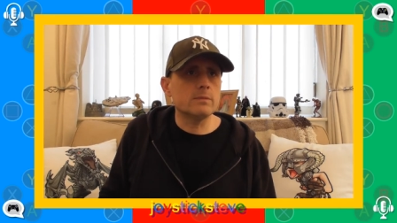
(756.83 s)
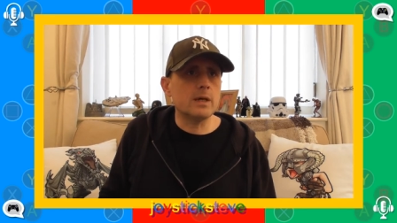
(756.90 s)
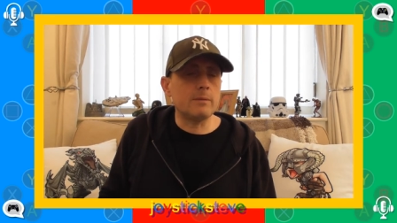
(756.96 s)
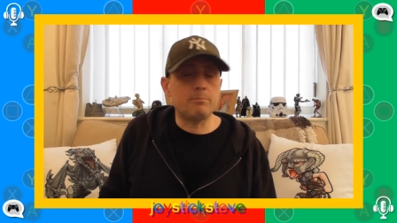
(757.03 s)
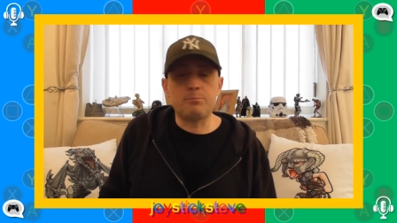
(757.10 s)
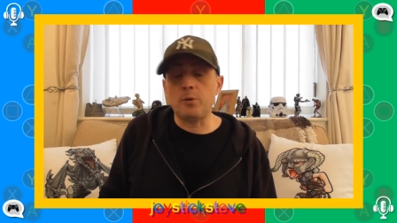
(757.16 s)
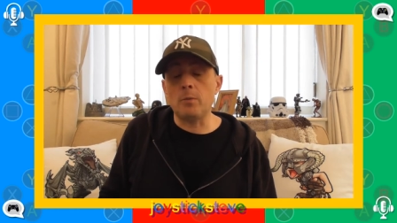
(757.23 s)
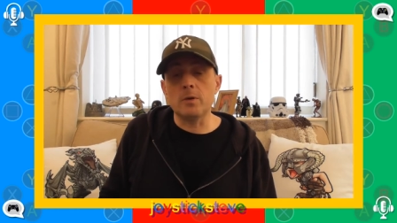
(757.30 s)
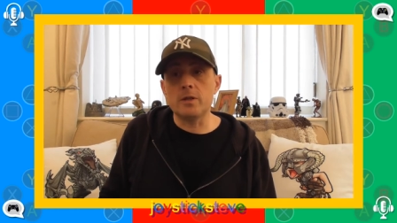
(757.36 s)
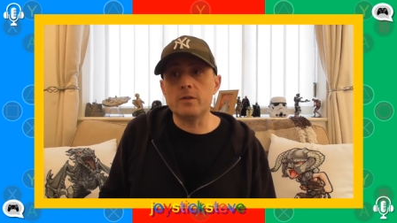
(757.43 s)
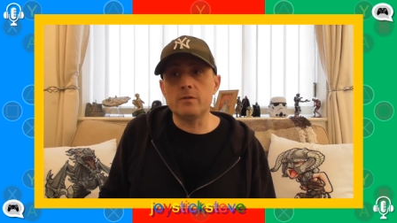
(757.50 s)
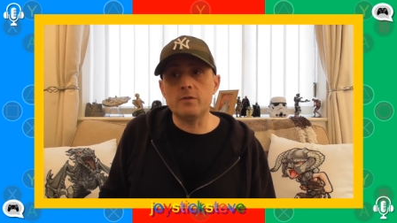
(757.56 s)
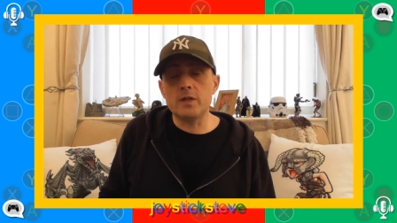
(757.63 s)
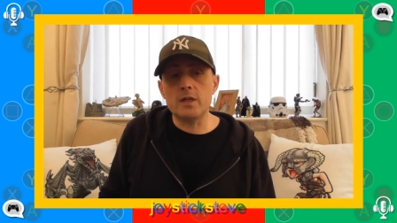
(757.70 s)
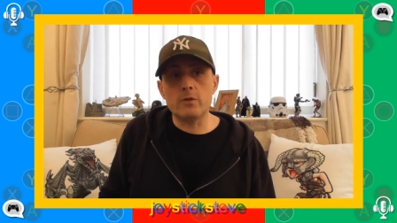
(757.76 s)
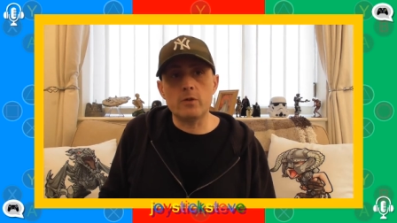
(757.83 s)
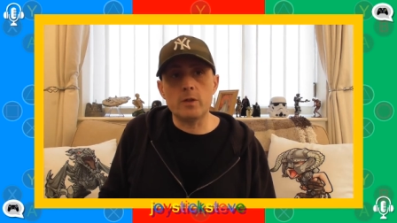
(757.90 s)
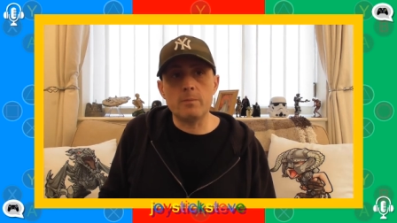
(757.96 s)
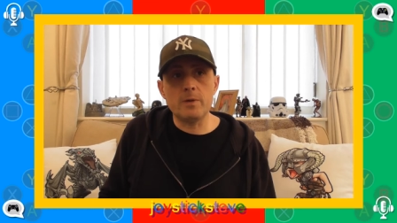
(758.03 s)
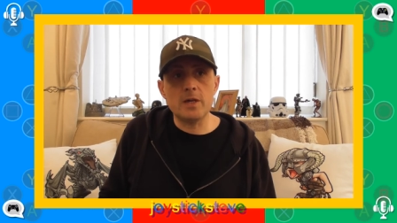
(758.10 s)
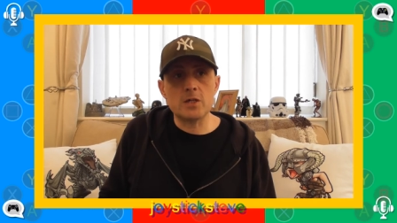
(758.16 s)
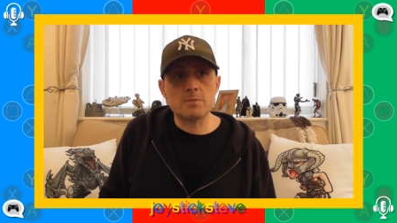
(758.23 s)
and probably the Vita and
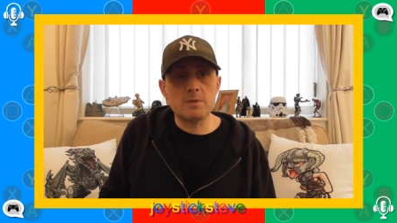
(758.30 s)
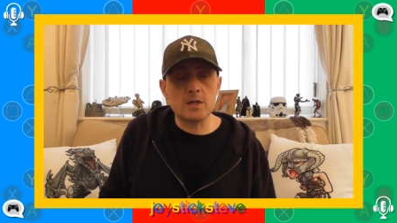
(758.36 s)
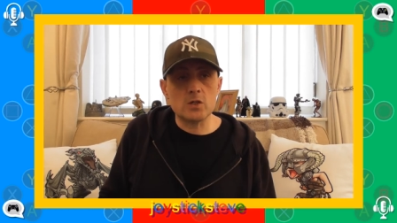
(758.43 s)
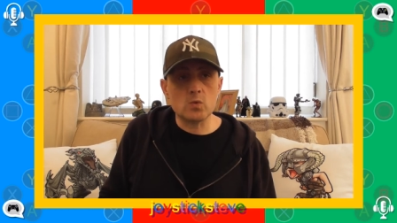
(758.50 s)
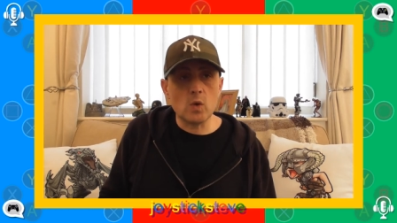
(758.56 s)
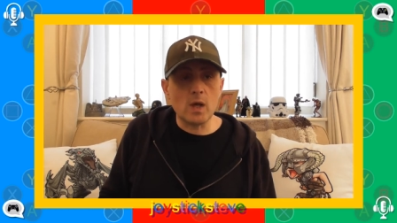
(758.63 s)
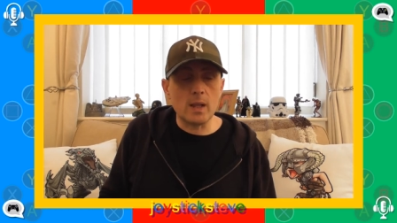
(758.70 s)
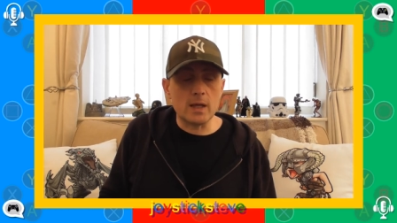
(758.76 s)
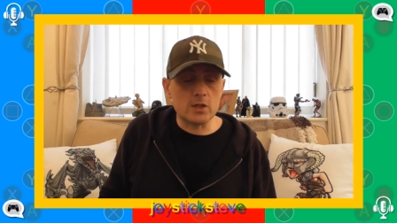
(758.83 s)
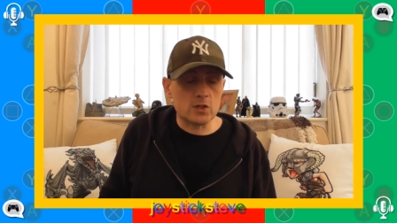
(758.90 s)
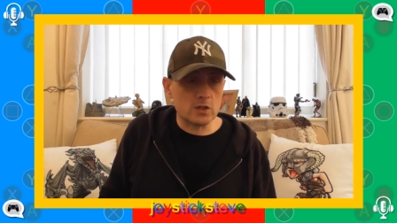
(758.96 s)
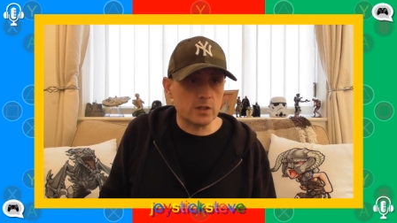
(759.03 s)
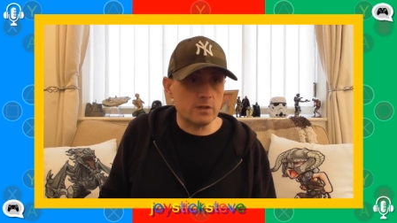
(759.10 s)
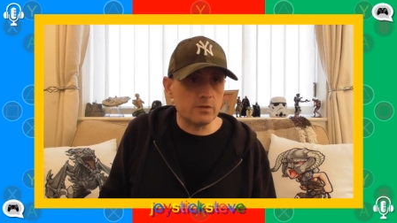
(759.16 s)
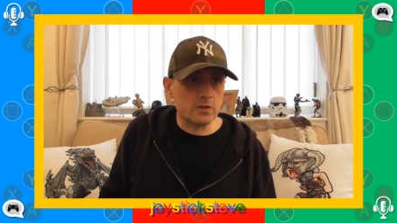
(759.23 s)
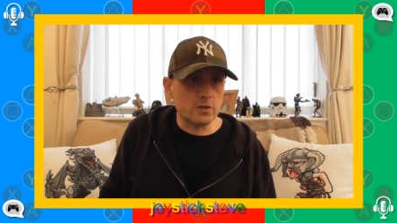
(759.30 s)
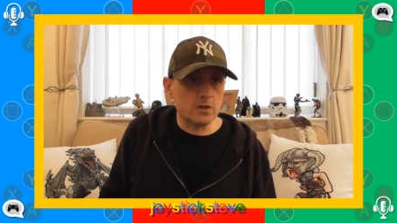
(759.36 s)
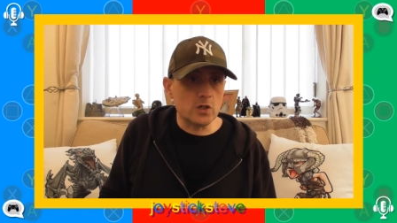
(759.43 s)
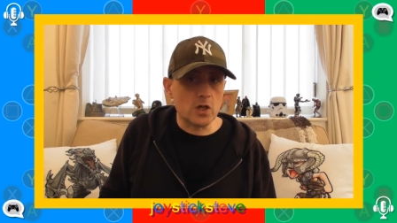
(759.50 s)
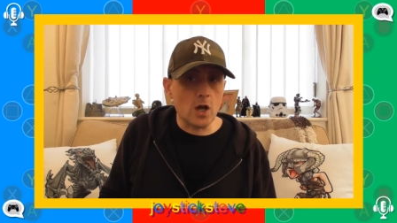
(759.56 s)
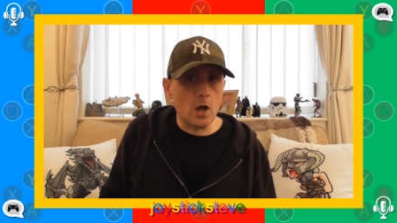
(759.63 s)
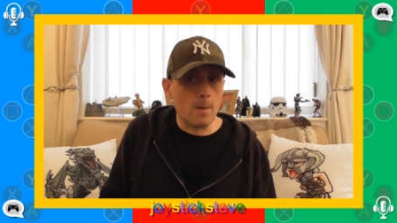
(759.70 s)
the PSP as well, actually, that
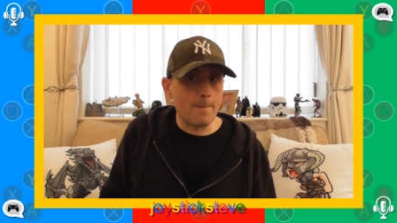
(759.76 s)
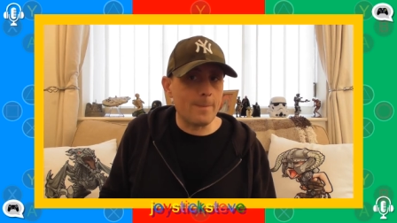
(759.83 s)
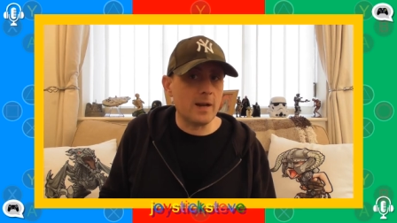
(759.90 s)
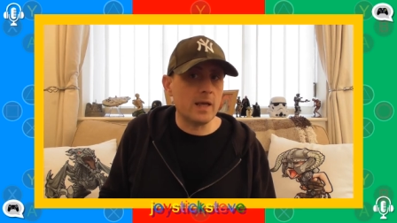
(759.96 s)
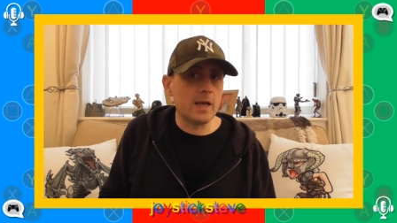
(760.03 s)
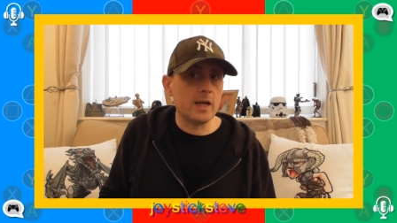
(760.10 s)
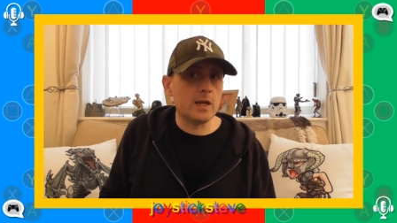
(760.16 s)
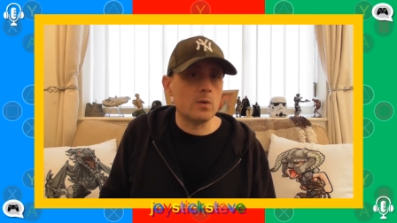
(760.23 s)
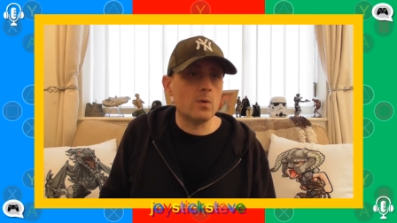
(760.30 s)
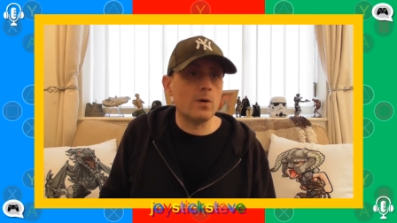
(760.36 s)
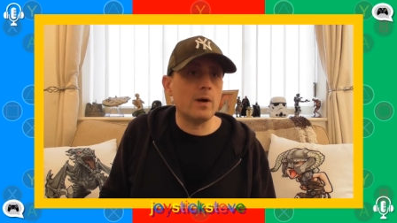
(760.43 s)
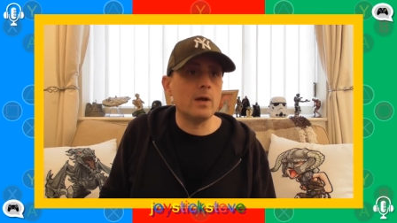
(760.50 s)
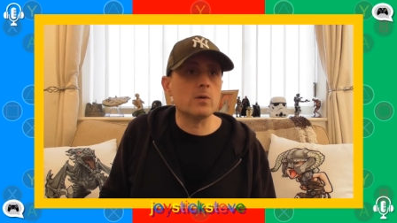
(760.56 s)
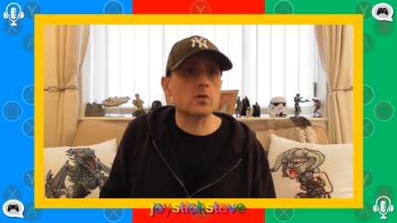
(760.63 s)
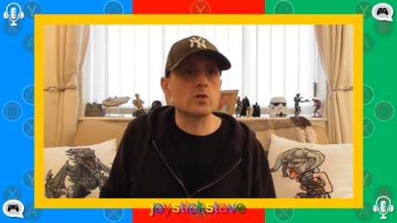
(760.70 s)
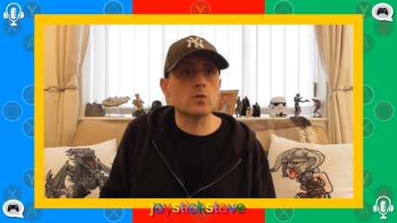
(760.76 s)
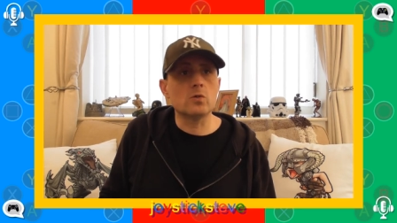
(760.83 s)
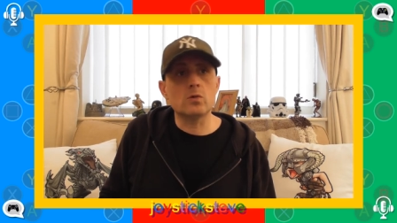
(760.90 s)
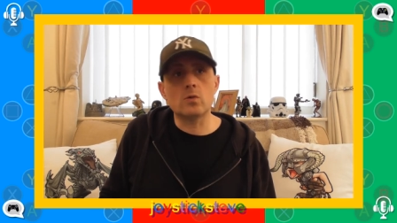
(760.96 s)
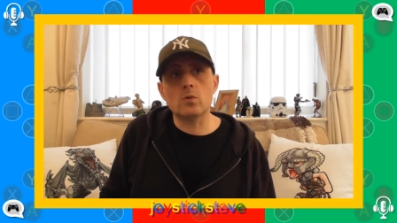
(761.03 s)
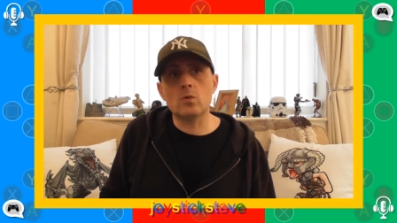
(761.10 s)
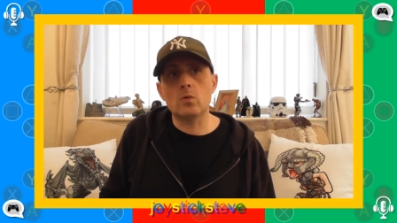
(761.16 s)
you can't play anywhere else
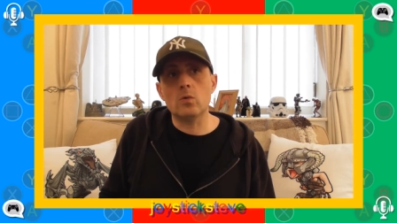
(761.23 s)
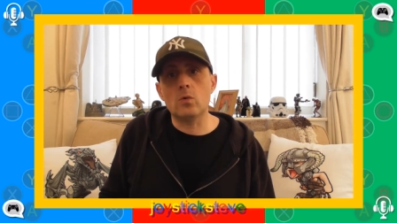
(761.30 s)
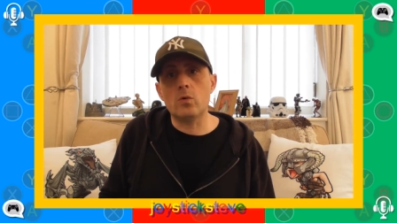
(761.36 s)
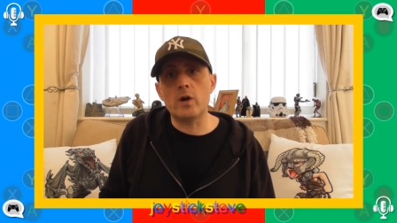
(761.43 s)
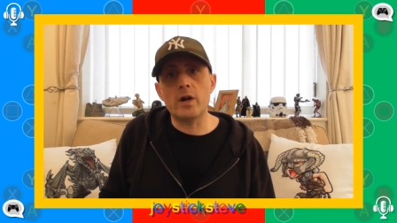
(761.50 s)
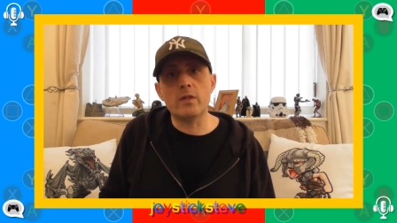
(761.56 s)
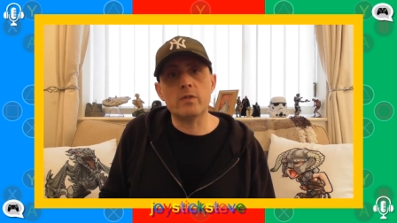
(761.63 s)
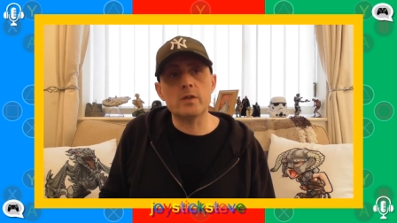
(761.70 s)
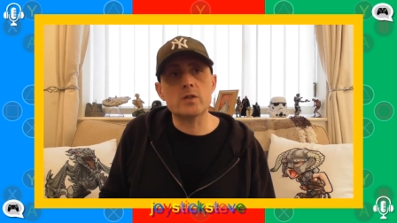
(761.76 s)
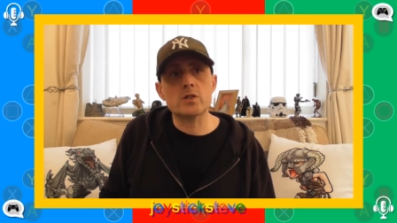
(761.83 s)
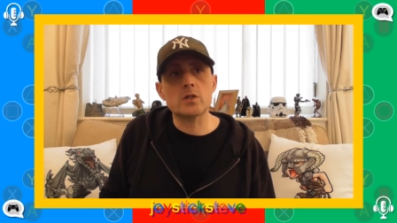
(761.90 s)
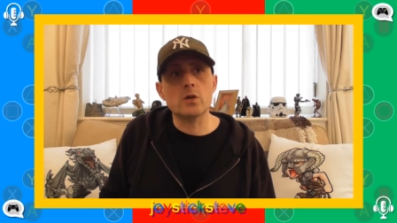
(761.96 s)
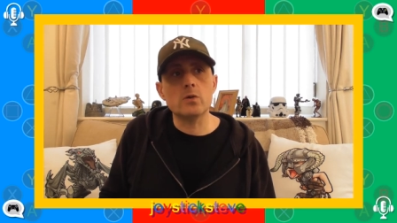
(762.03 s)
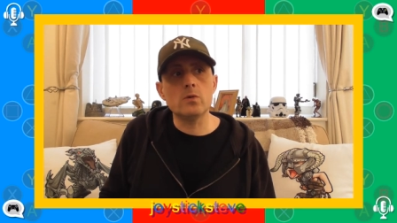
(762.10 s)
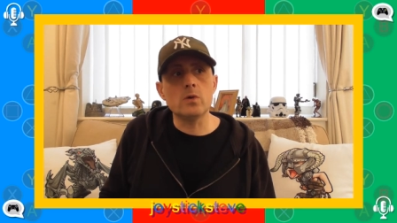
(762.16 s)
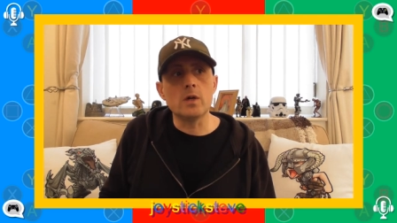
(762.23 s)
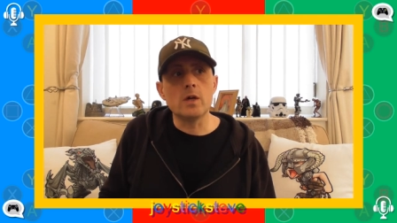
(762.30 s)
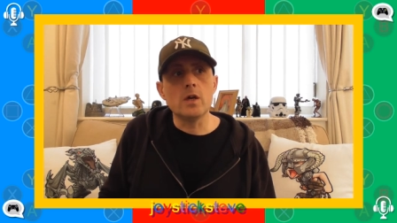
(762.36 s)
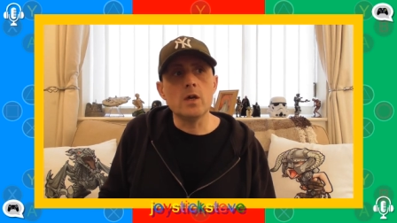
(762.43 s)
or or anything. So